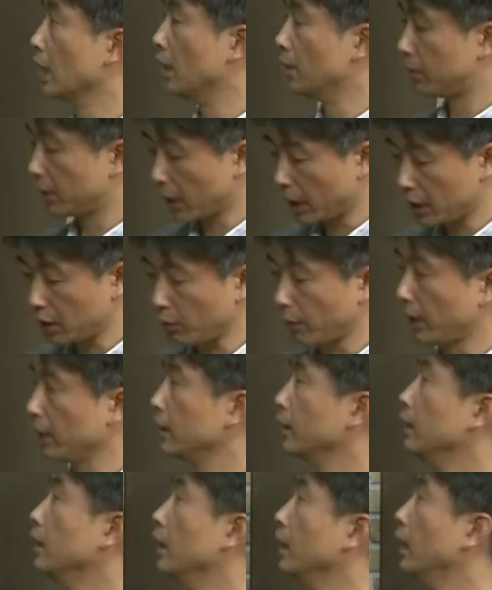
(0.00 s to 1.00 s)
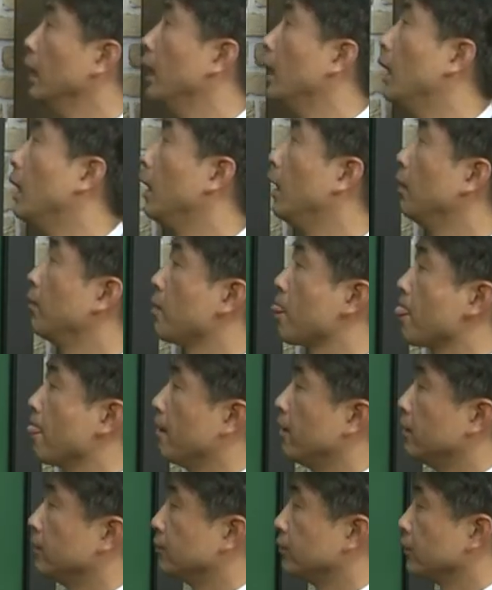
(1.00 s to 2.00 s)
But anyway,
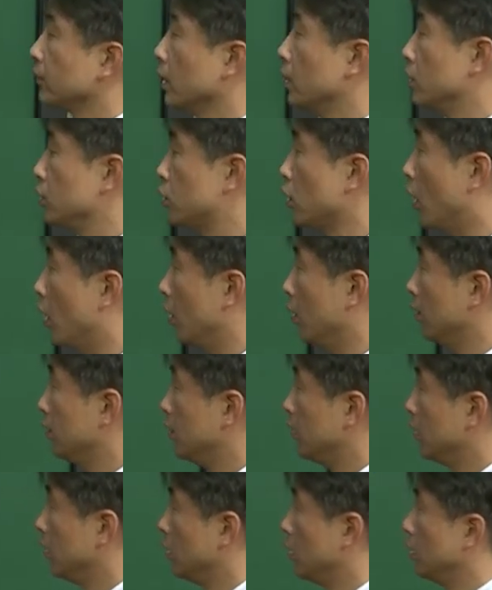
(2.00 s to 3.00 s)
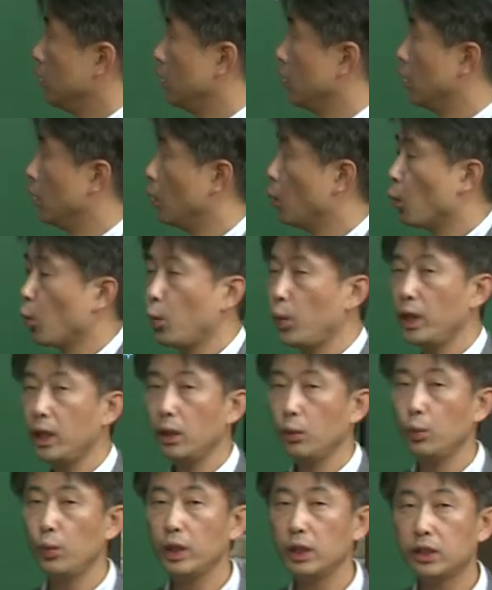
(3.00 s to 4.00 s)
so
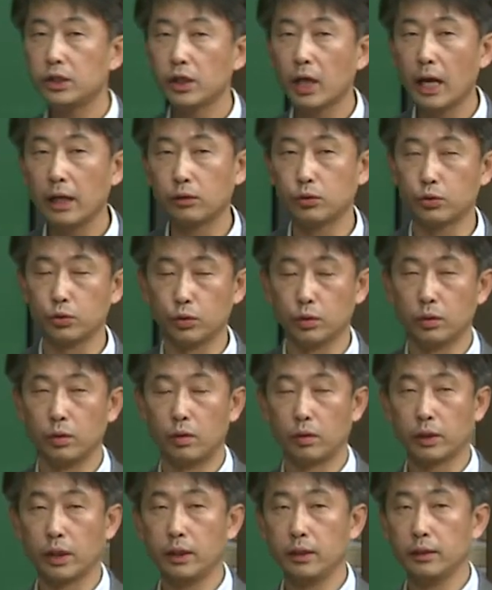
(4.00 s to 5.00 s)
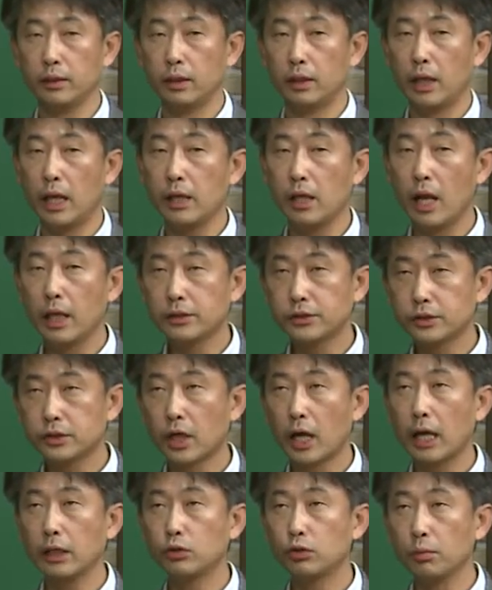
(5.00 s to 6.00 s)
we try to, okay, let's
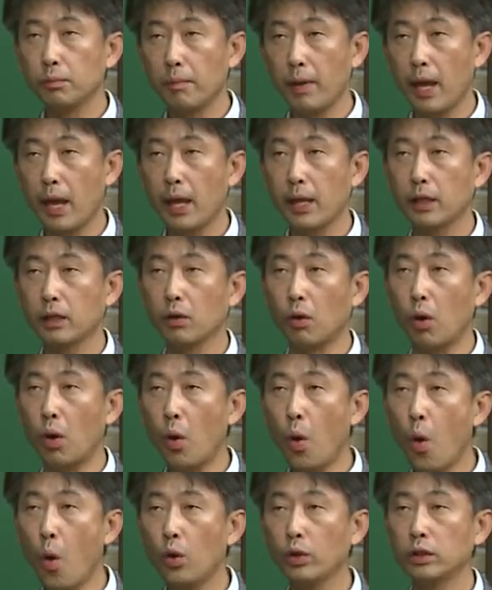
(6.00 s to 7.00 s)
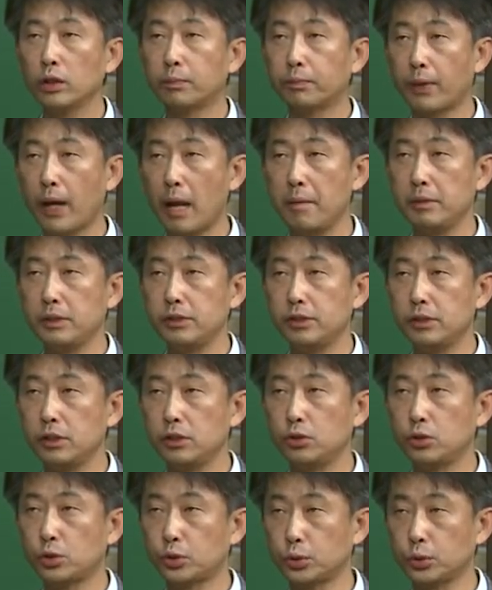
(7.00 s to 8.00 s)
try to make all the
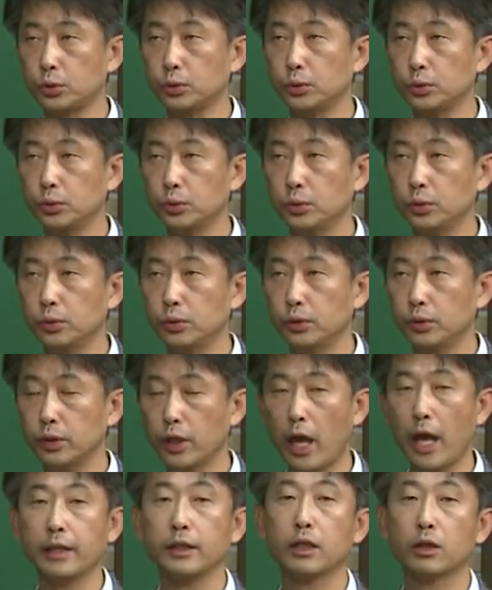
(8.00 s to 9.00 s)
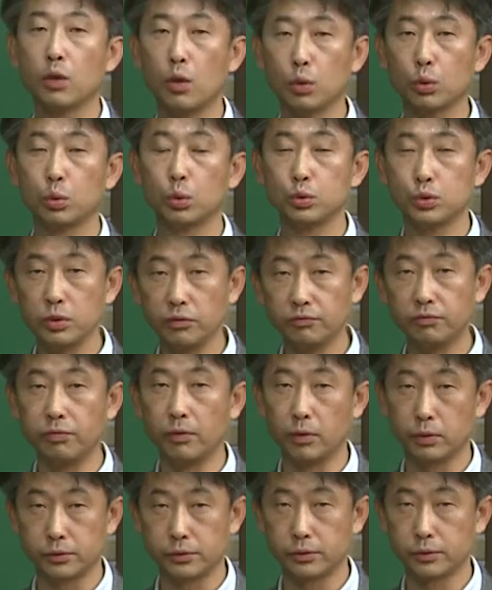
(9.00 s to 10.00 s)
premises true and the conclusion
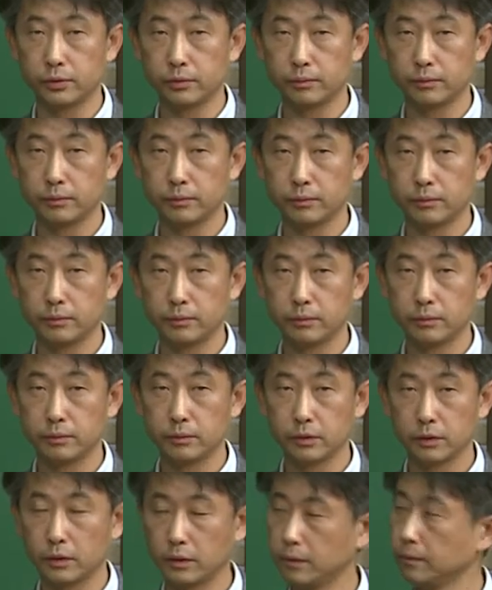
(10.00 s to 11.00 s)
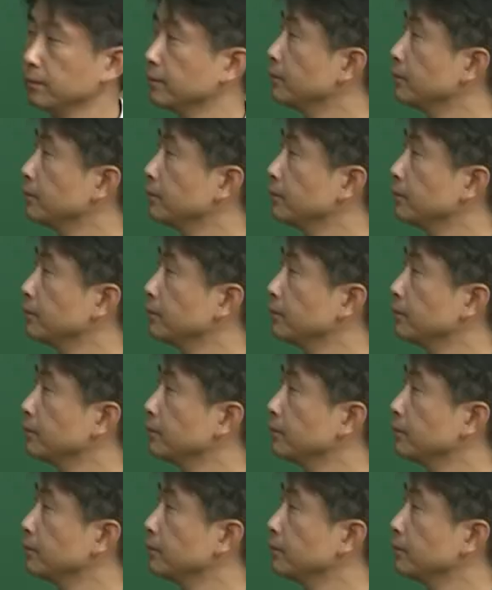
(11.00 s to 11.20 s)
false. Okay?